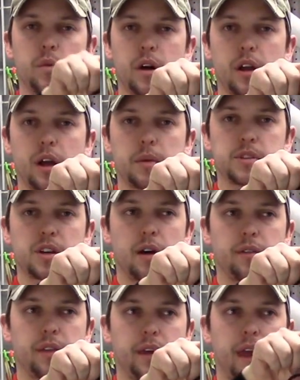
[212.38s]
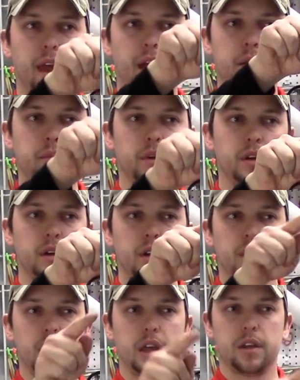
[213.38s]
where it comes off the cam
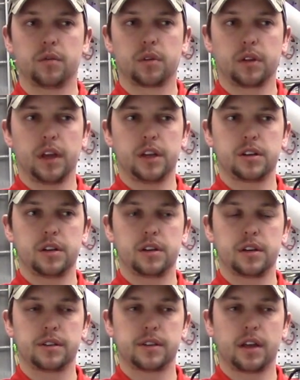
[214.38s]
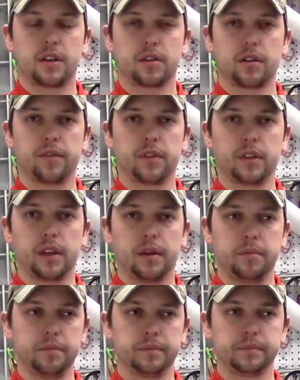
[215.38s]
in relation to center of the
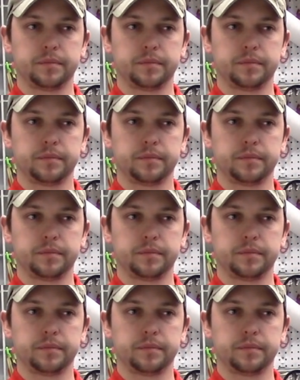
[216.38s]
limb,